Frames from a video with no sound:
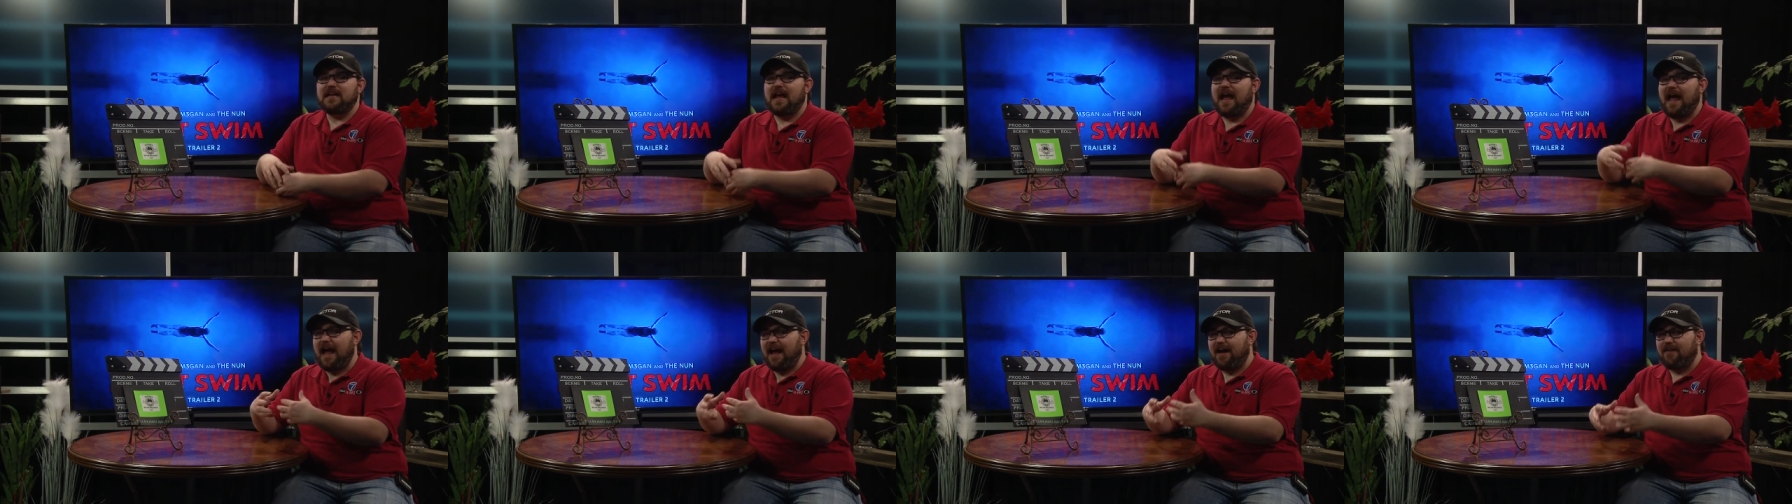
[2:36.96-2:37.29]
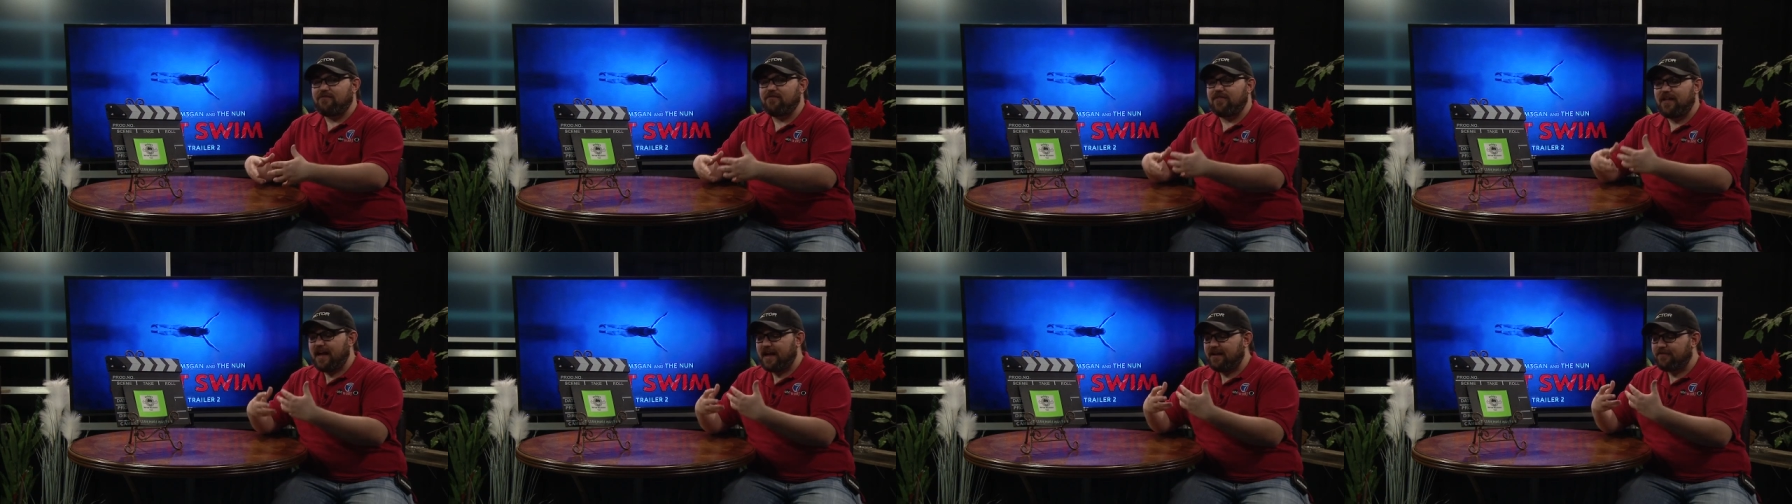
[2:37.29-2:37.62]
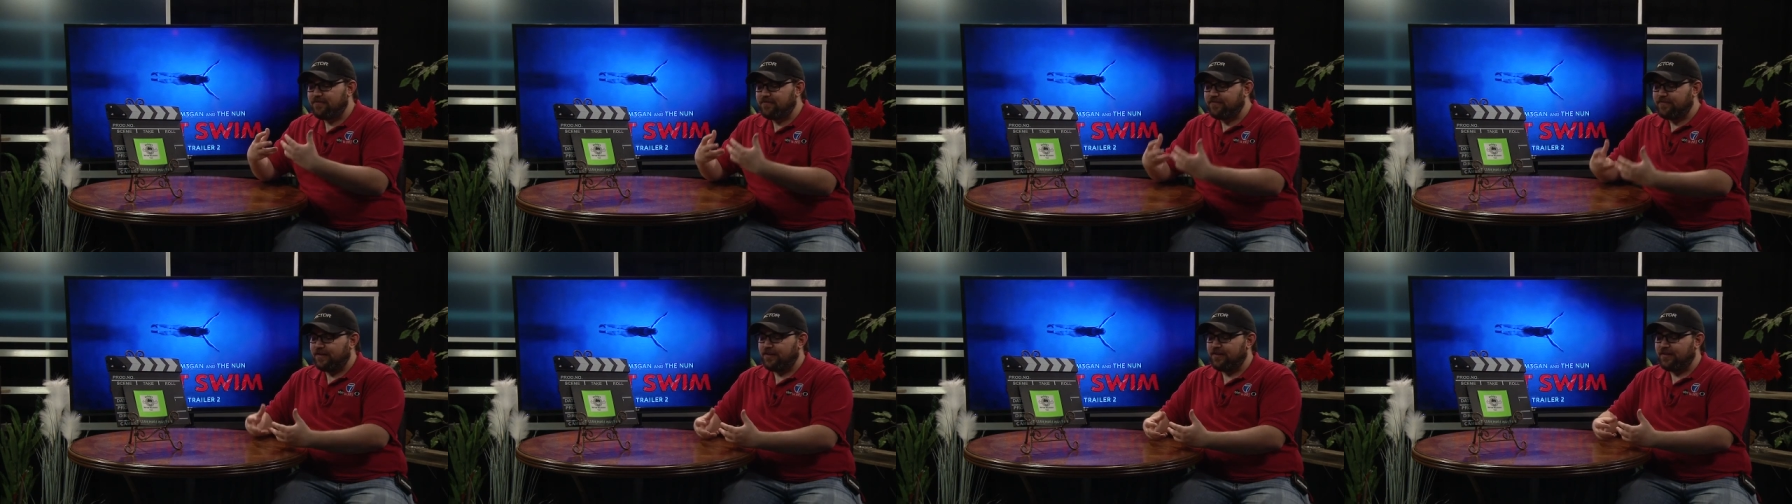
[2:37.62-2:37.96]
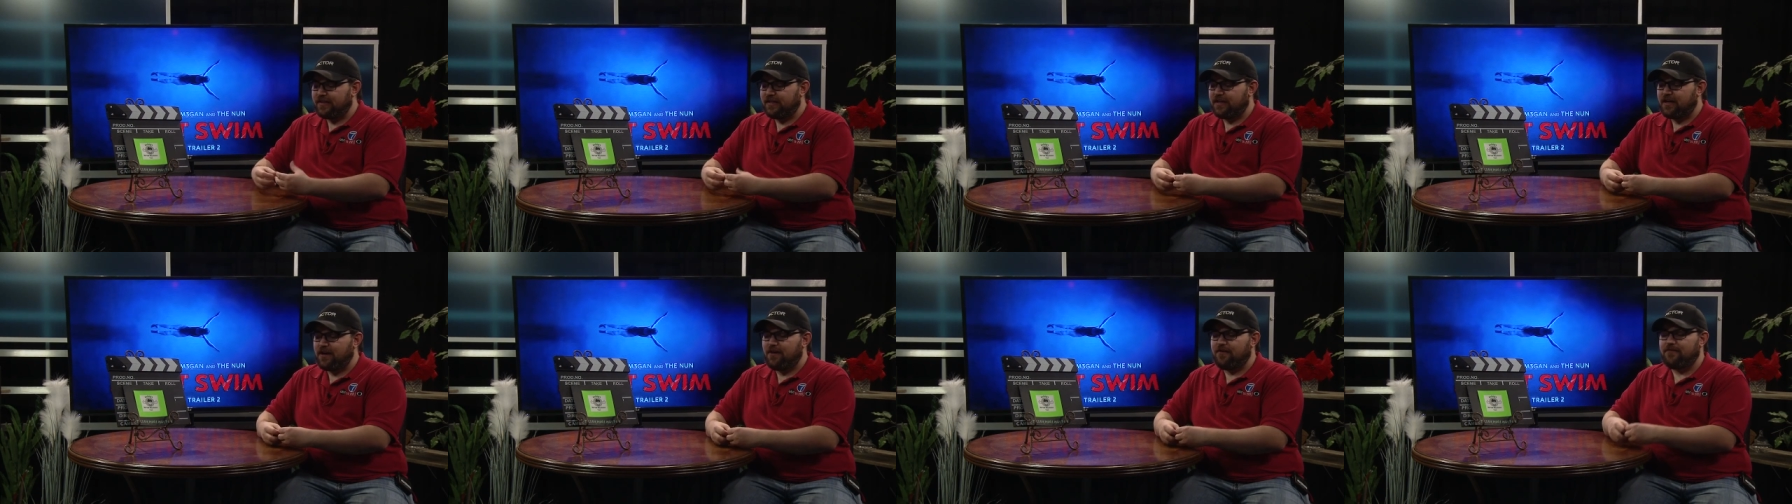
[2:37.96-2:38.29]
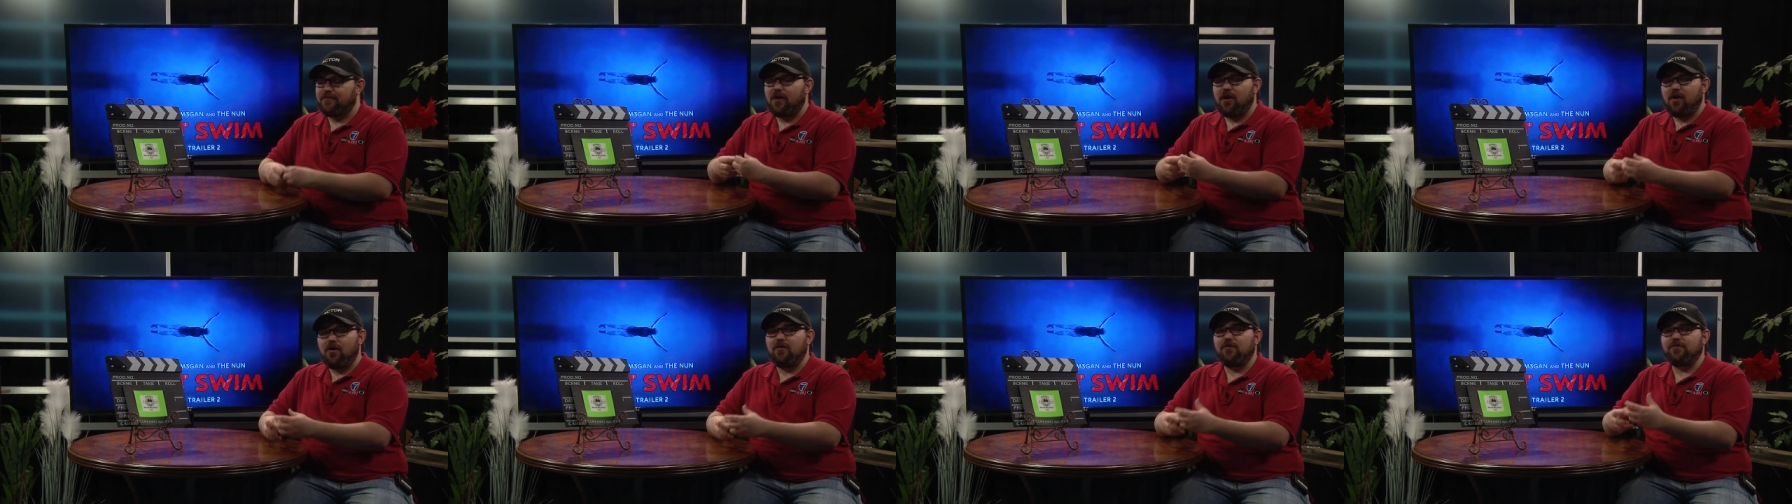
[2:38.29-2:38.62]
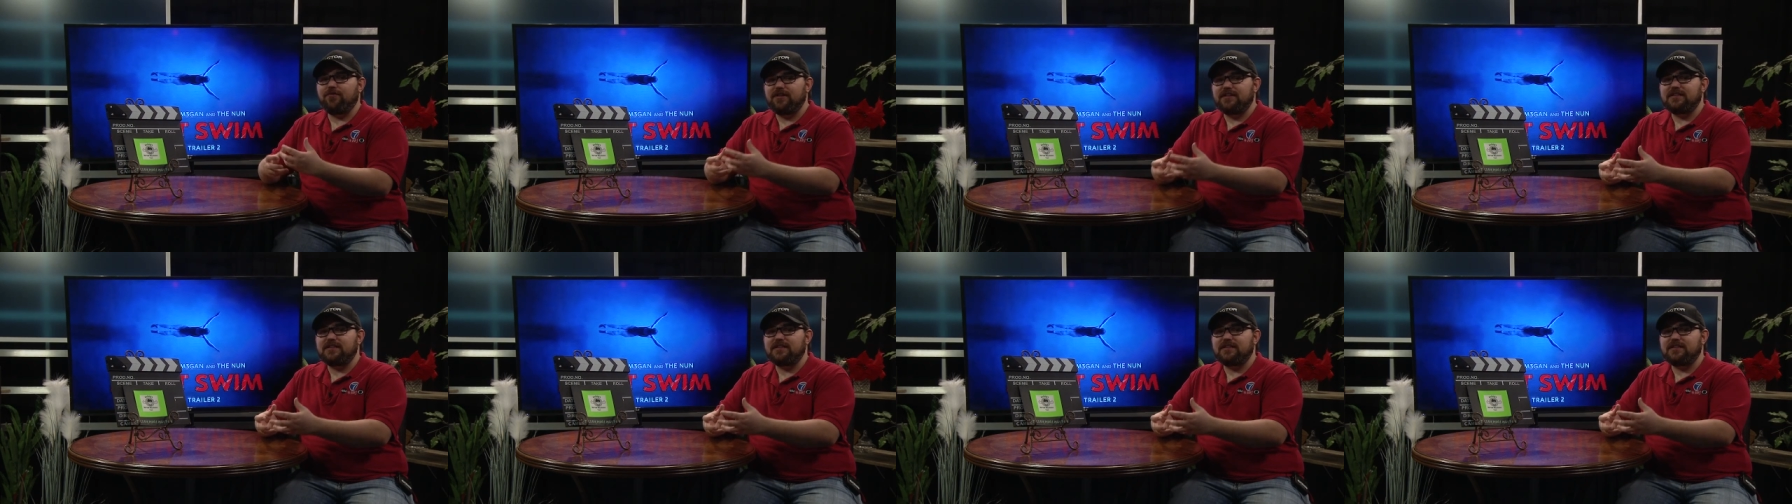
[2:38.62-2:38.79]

to have that feeling of, oh,